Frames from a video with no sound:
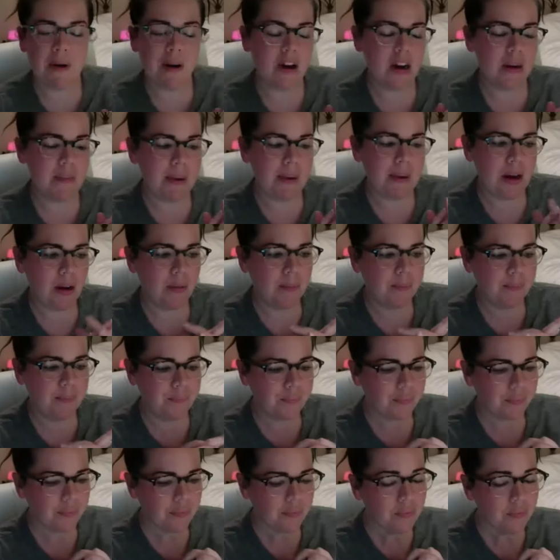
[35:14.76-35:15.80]
part about
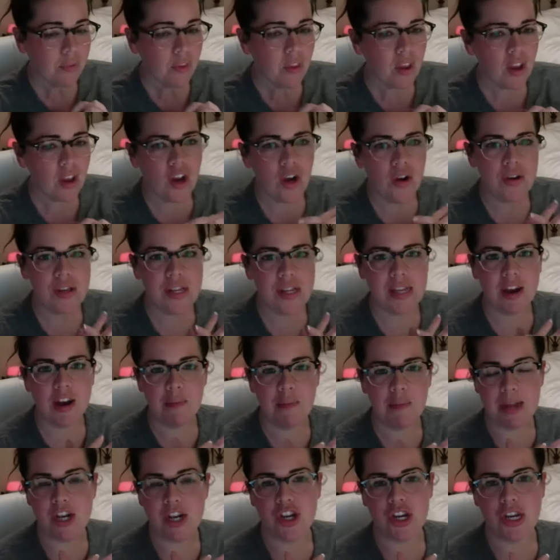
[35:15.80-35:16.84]
you know sara
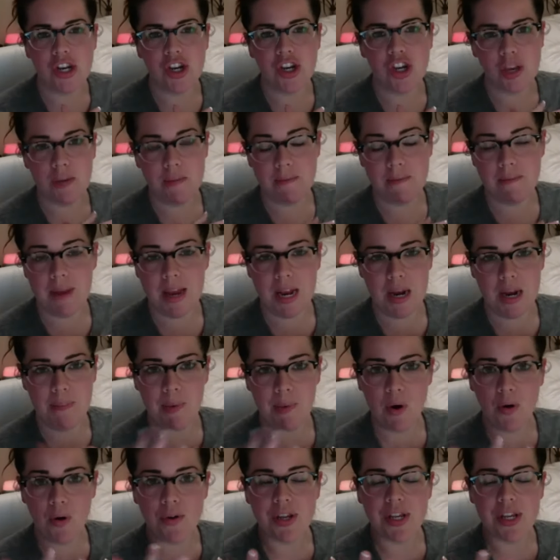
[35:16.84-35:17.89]
mentioned she made a
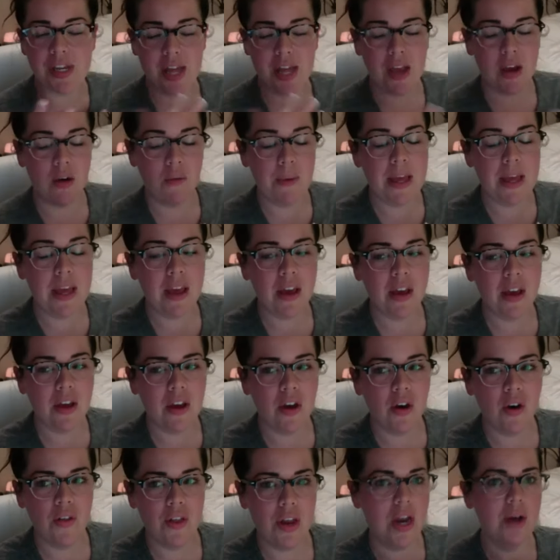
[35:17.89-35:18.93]
post like a week
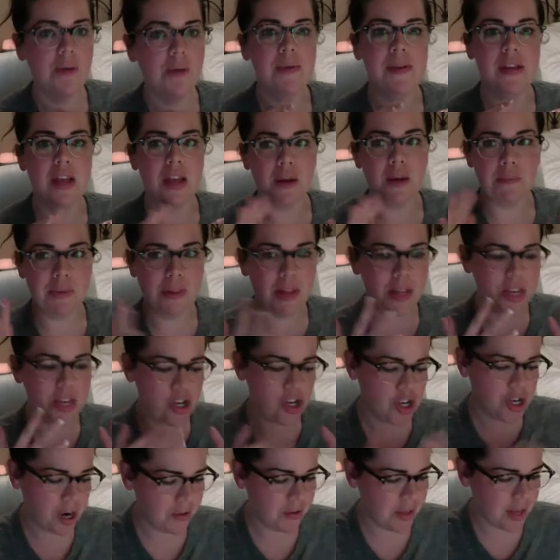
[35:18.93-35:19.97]
ago that i was like please
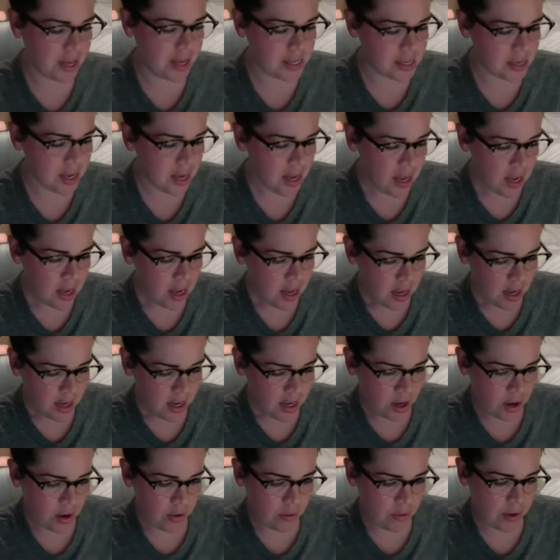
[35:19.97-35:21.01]
share this
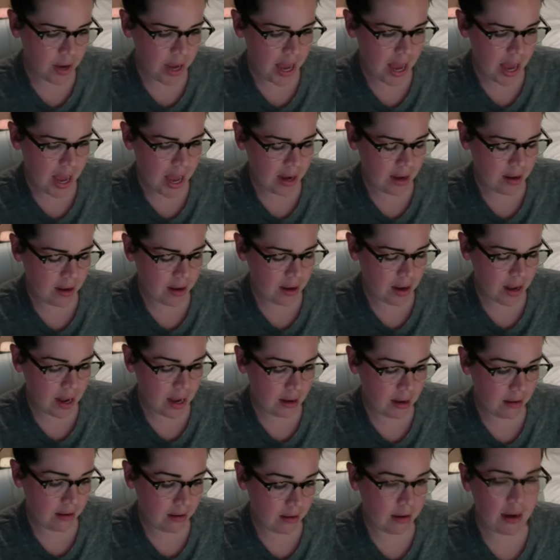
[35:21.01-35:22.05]
you know and
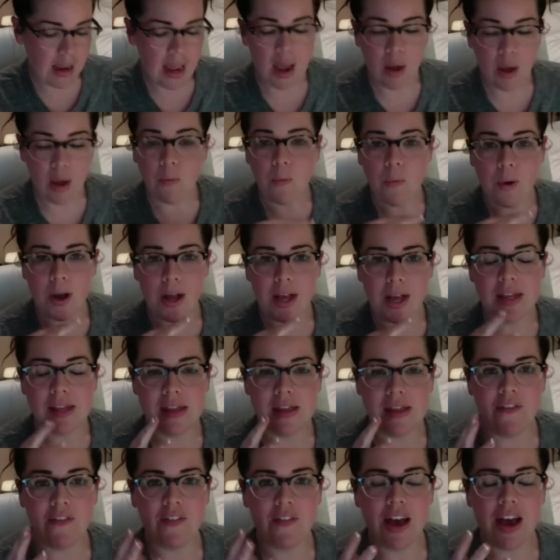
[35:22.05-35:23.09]
it it was
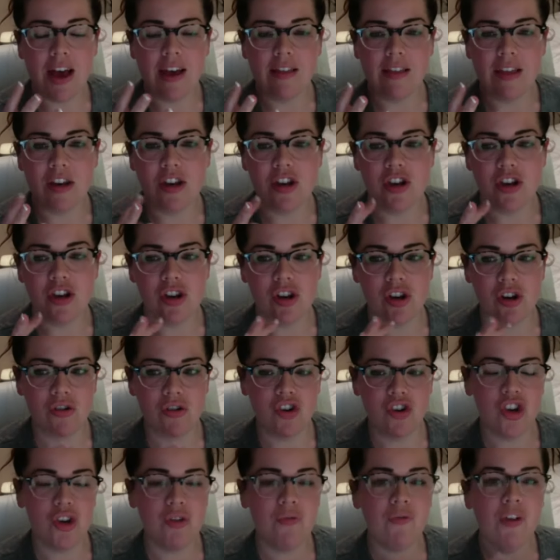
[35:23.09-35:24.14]
the fact that you know
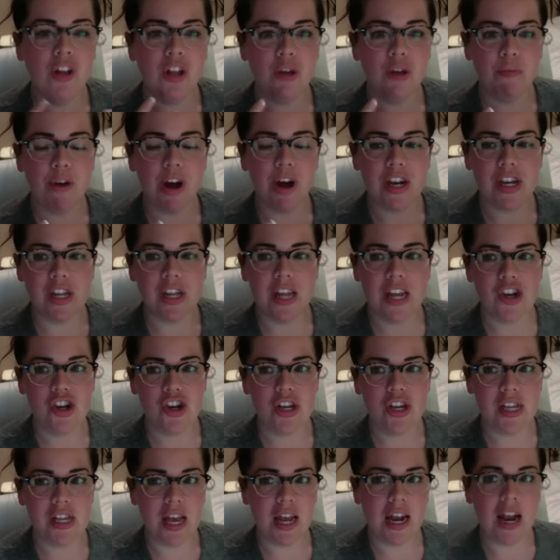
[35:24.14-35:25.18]
she really brought to light she
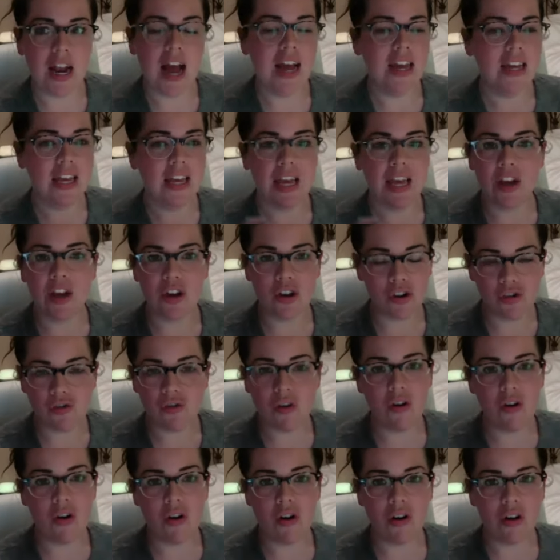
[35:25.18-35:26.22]
said i can't
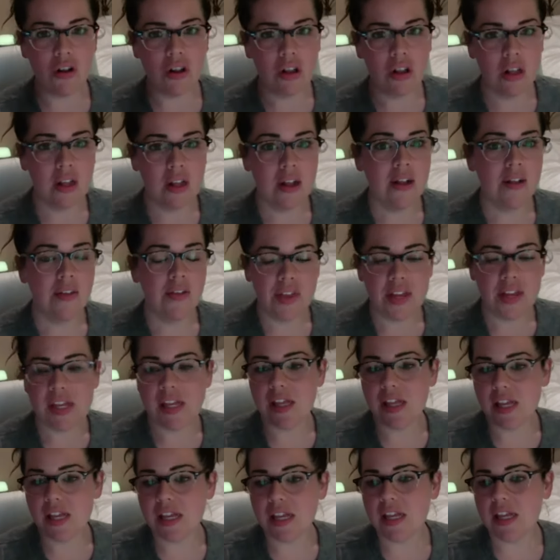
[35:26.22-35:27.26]
control this
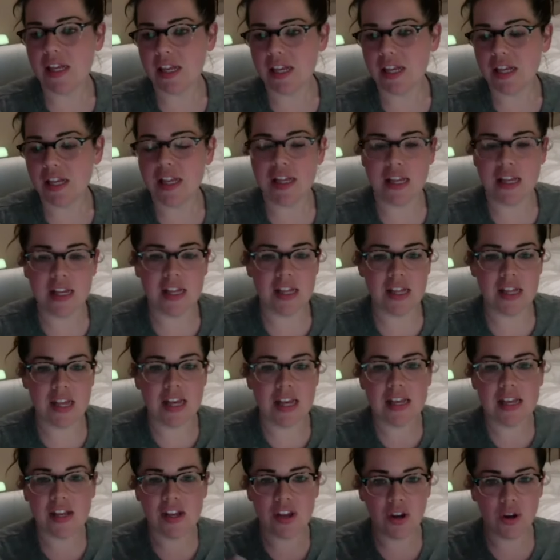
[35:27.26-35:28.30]
and this and this and this and
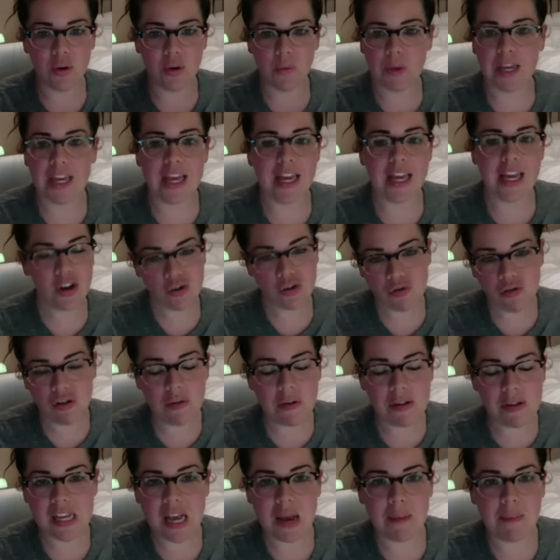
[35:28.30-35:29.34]
this you know we can't control
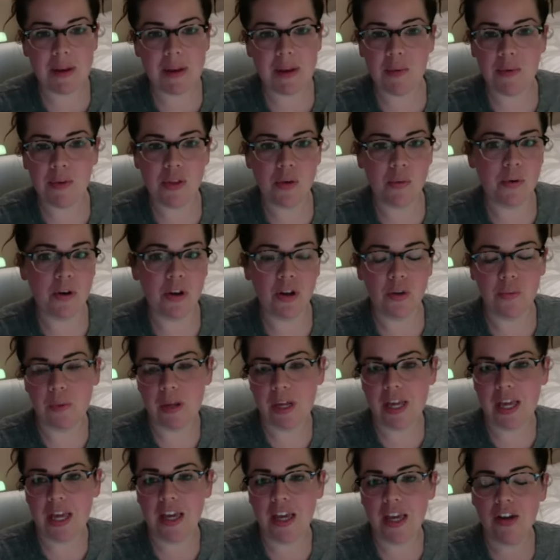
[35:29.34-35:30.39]
what's happening with the world we
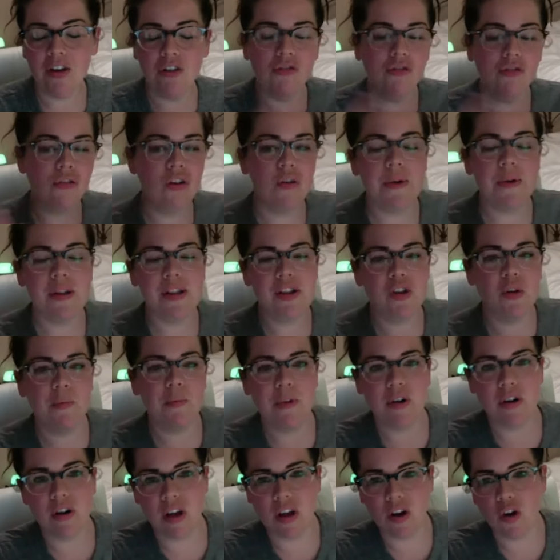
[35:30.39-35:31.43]
can't control what's
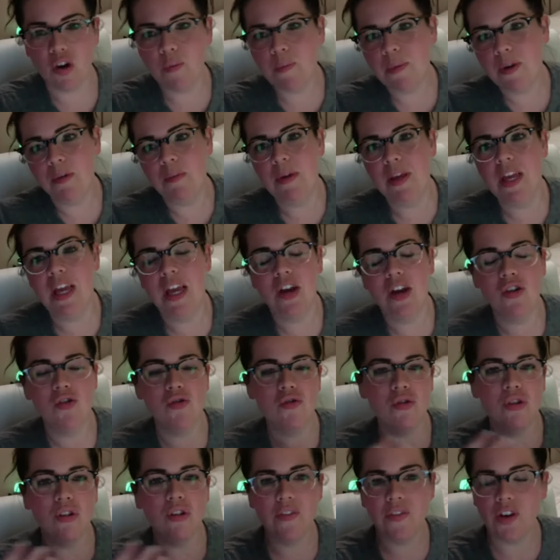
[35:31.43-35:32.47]
open or not open we can't
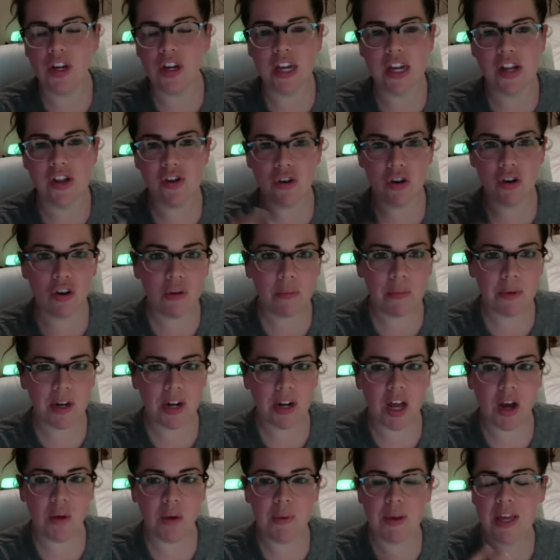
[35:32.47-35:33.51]
control if your kids are home or
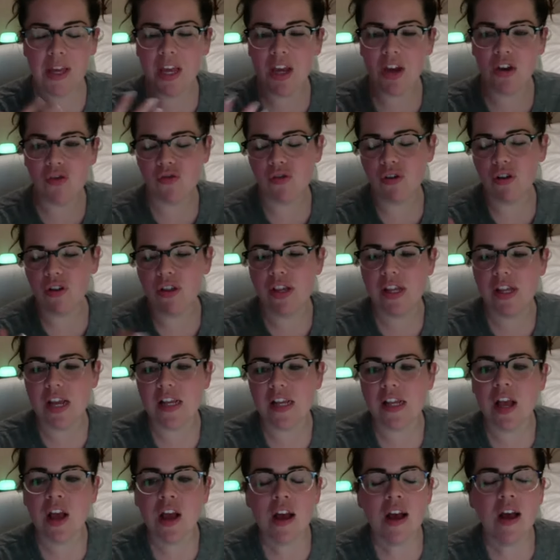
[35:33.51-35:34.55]
not we can't control these things
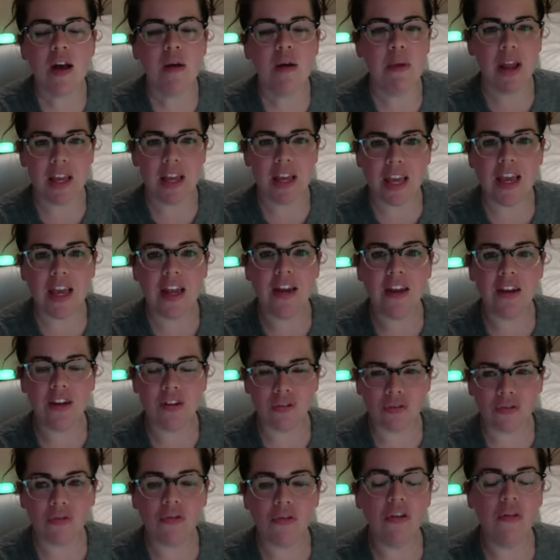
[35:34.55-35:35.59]
but i can
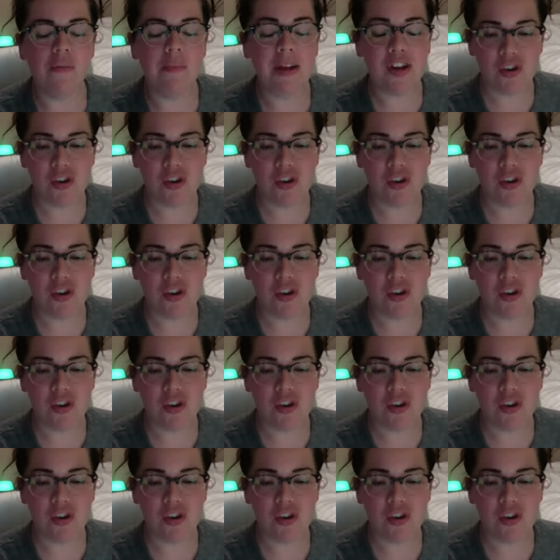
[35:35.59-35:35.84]
control my